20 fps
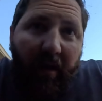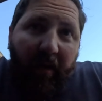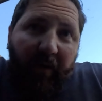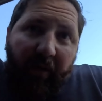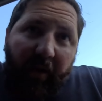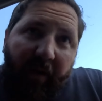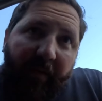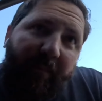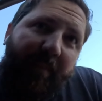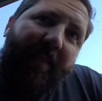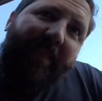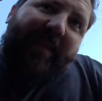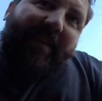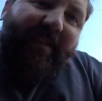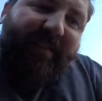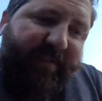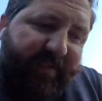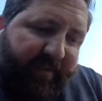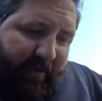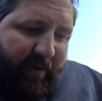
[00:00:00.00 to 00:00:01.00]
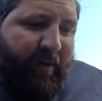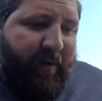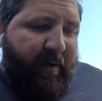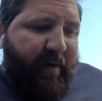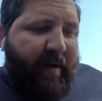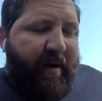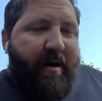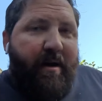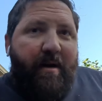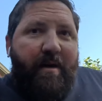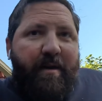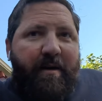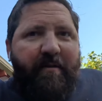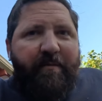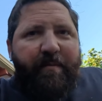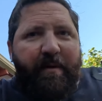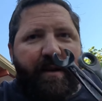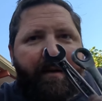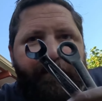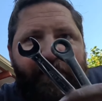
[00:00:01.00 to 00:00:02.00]
Alright, so
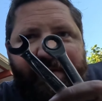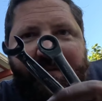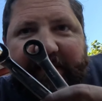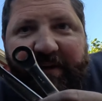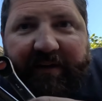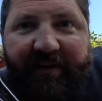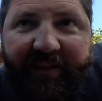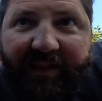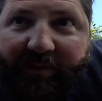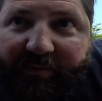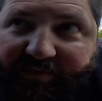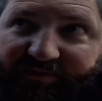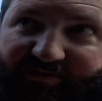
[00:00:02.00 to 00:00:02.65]
been busy under there